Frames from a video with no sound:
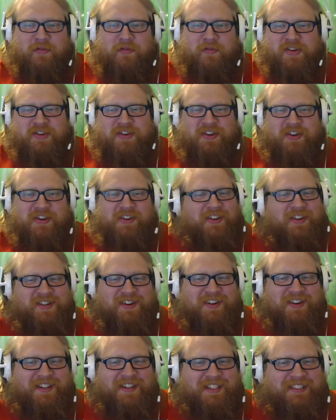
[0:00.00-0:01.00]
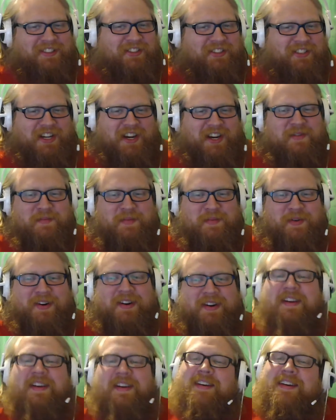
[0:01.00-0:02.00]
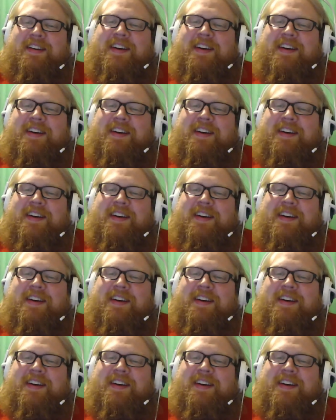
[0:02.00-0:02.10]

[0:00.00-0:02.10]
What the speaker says: know if you're serious or not. That's the scary part.